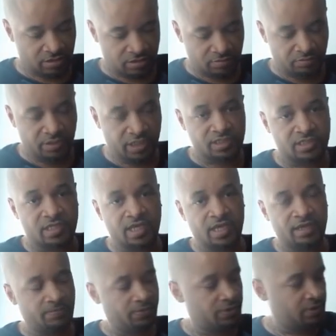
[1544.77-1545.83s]

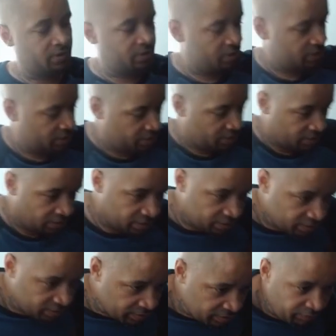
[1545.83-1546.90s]
mixtape
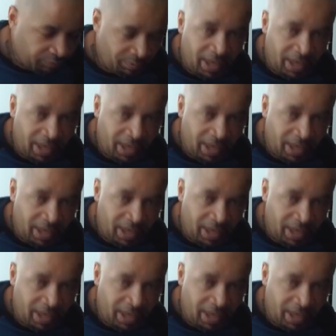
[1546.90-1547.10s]
of